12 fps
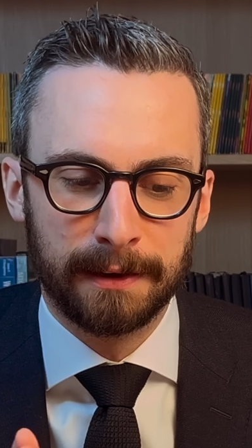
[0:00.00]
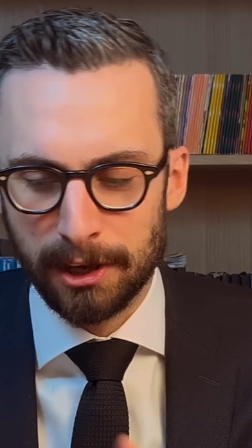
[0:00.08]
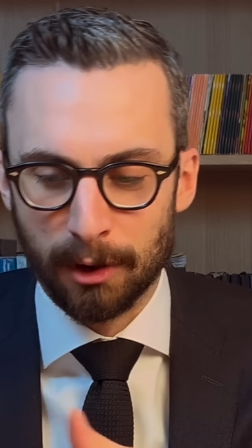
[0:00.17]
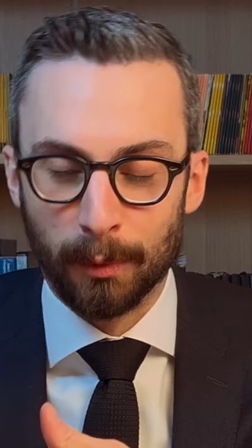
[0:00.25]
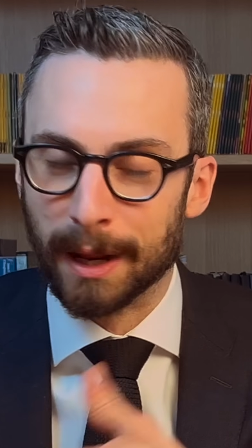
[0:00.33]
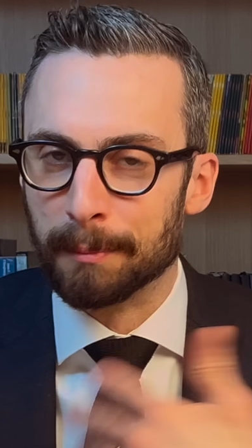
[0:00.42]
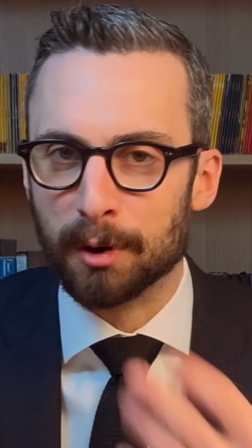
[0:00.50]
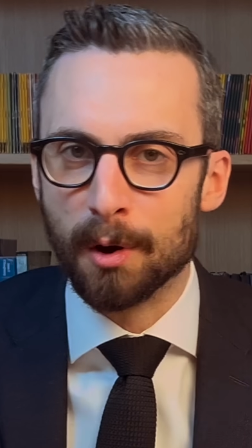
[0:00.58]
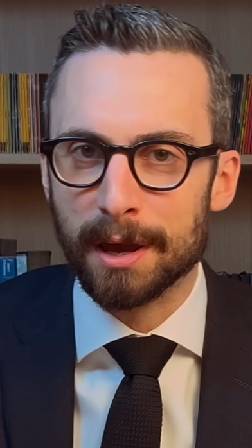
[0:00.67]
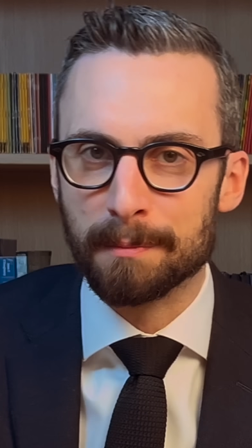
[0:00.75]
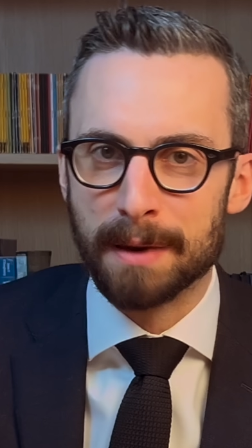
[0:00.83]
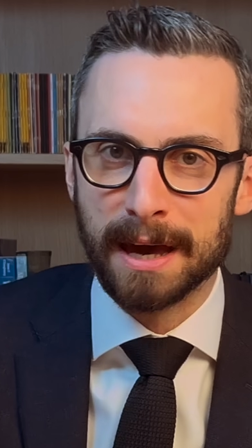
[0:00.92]
When I'm
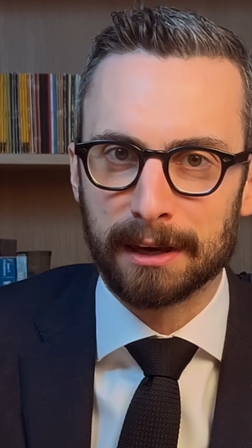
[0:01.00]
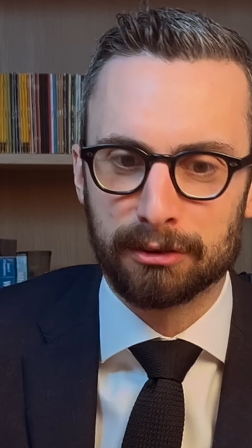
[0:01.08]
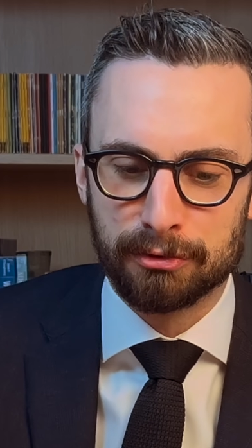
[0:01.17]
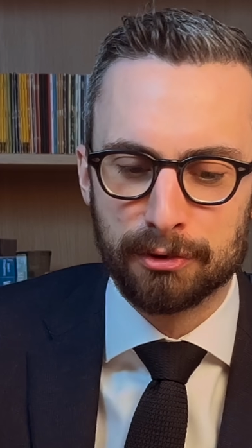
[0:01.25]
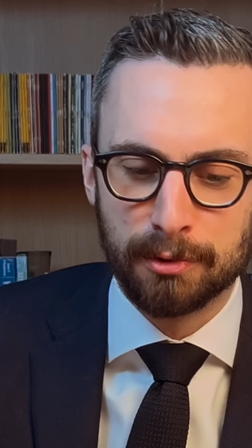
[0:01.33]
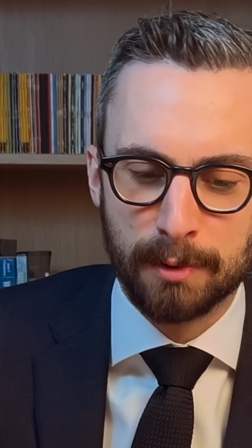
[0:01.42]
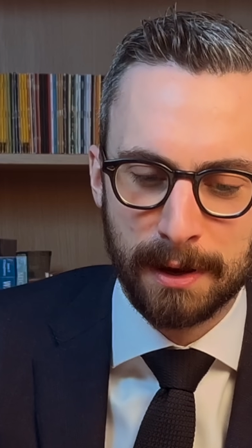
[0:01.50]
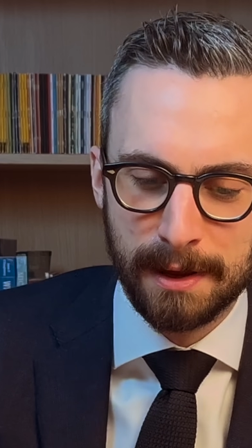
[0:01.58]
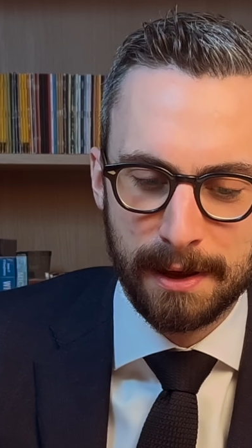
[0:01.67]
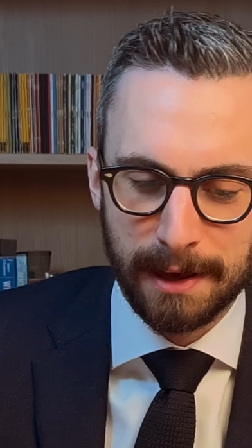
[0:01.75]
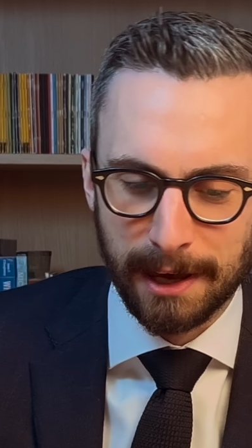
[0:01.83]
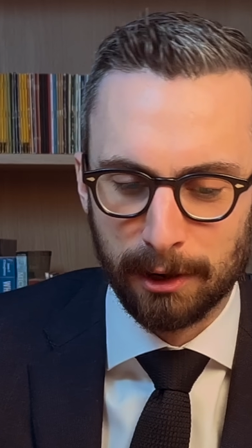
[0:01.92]
going back through
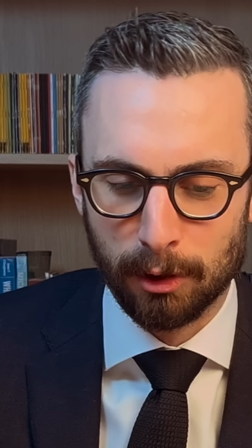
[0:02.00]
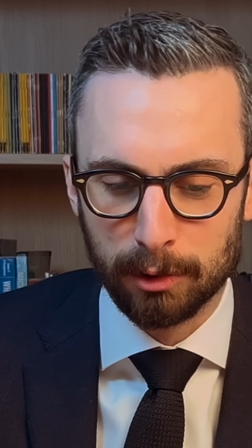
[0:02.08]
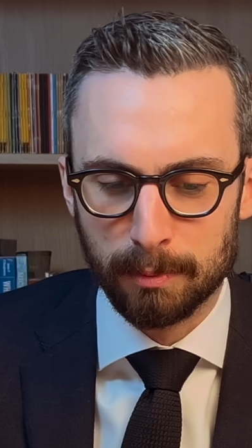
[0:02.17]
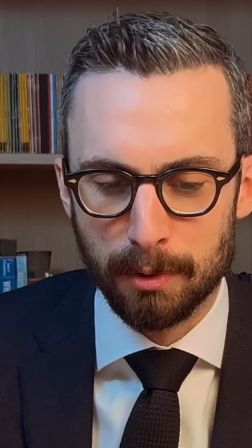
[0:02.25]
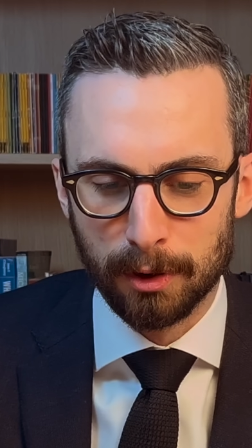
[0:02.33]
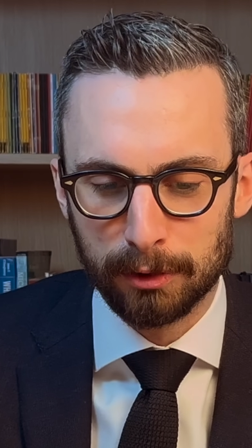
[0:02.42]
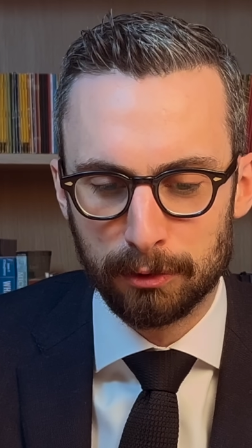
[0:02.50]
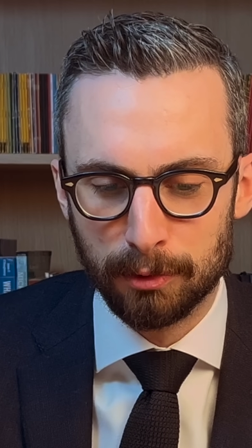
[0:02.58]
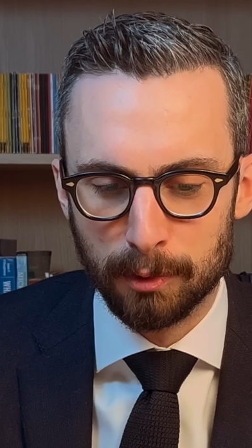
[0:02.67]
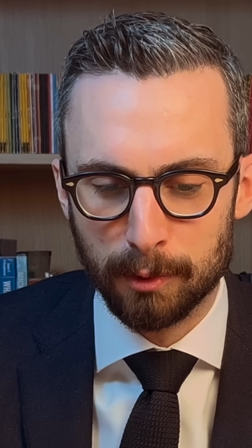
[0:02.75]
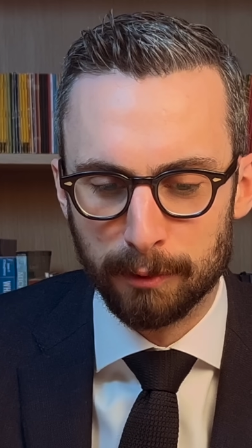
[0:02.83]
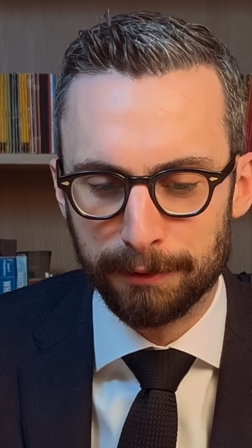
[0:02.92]
a notebook
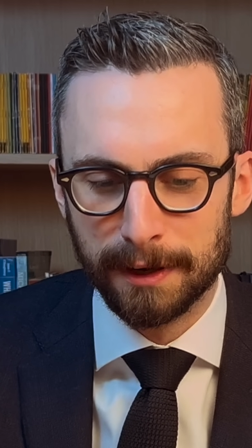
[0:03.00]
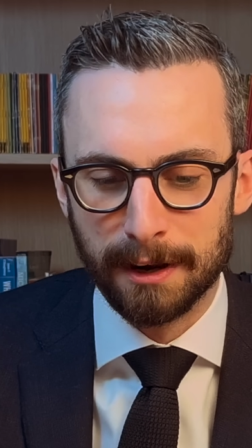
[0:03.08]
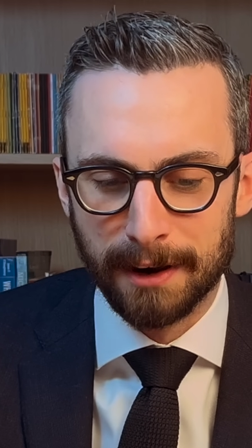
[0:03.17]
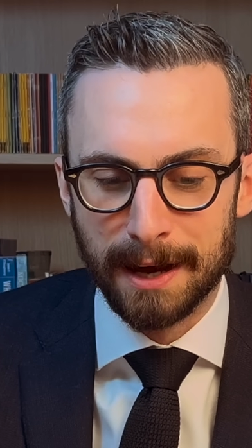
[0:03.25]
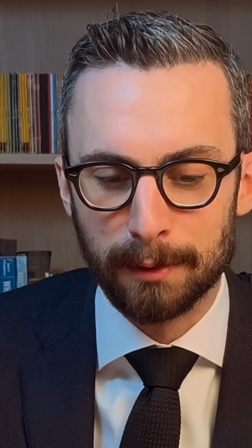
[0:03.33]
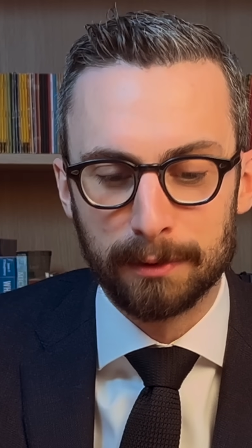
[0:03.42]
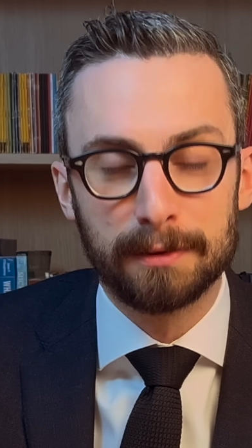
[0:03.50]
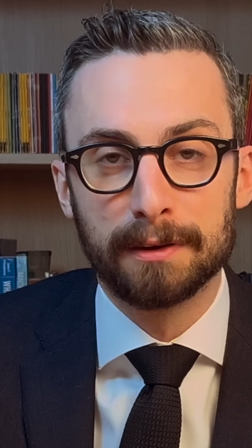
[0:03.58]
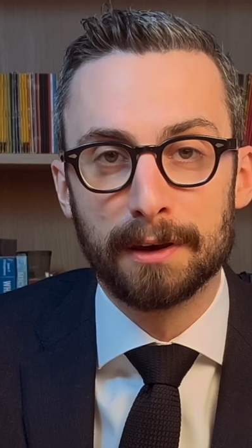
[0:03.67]
to figure out